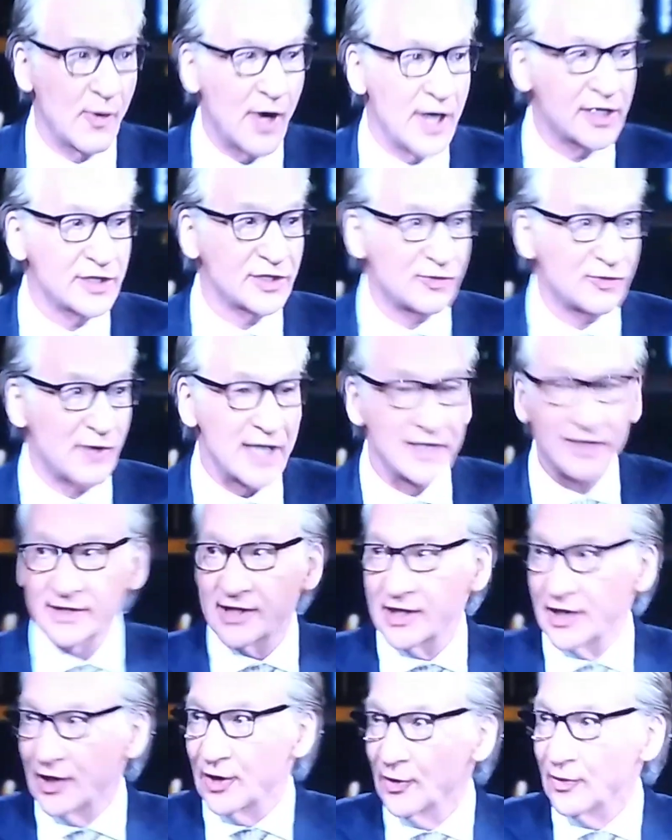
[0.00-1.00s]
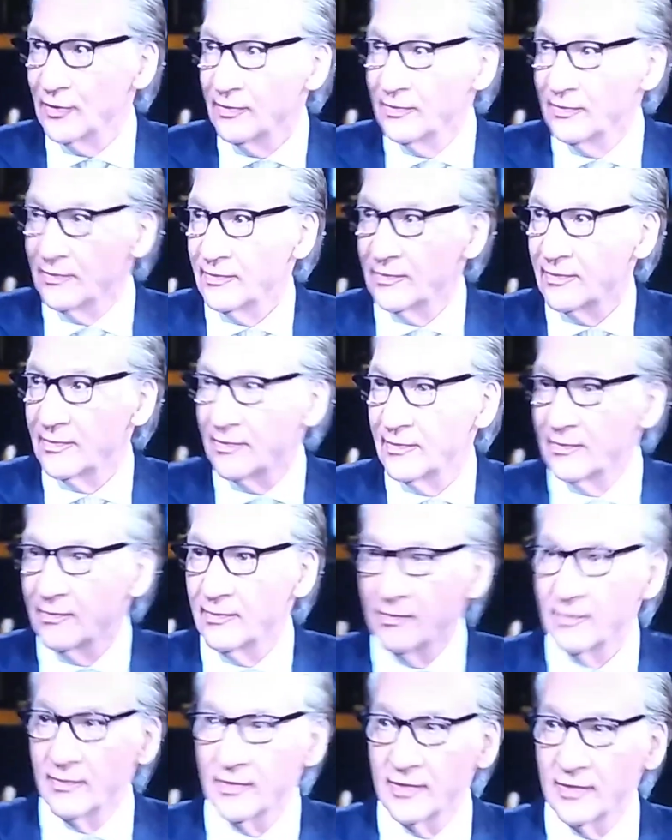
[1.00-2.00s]
I want to stress
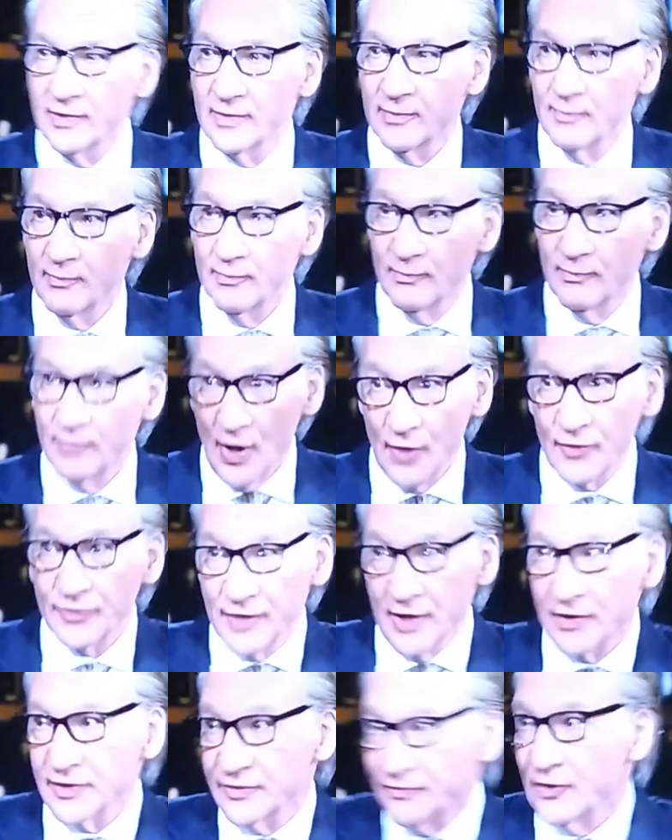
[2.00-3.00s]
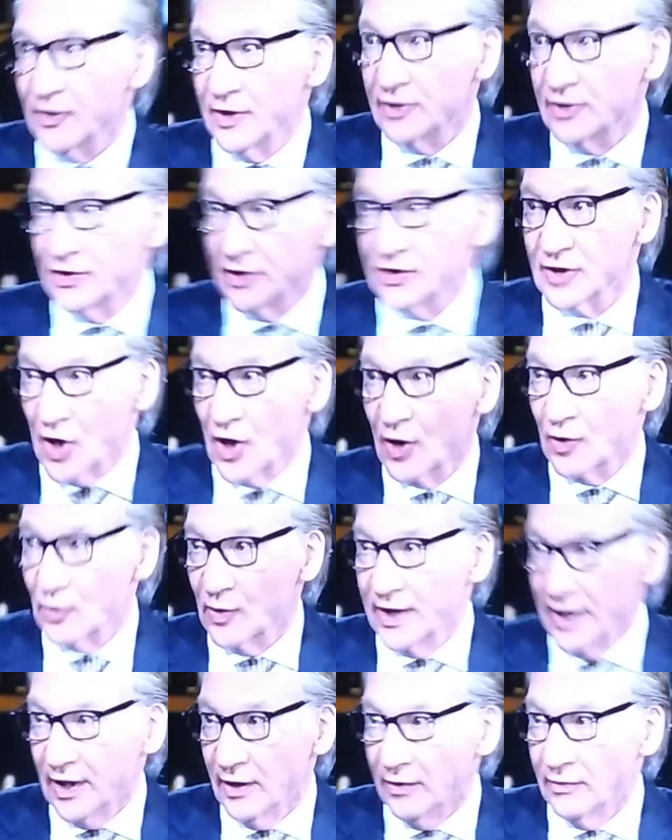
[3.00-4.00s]
to you both those footages
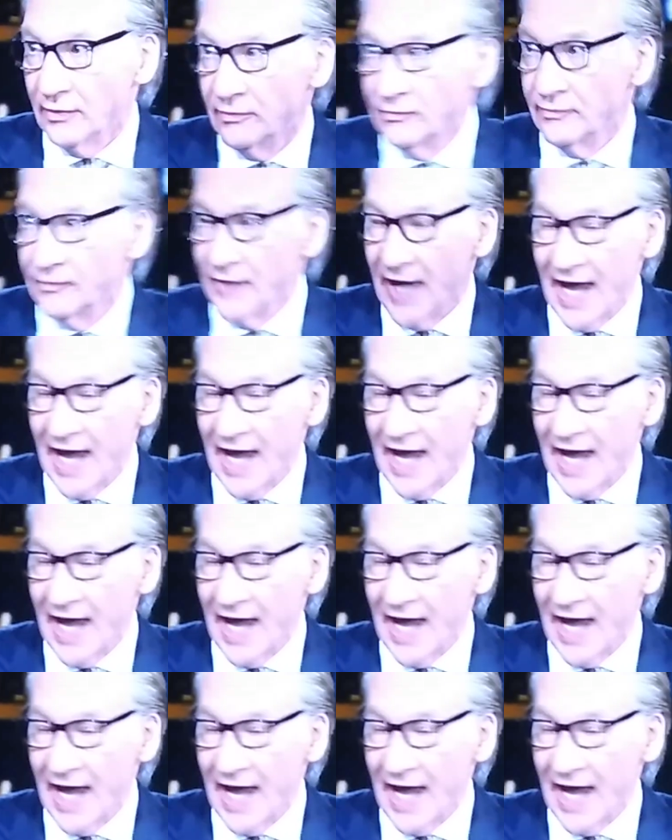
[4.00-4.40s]
are real.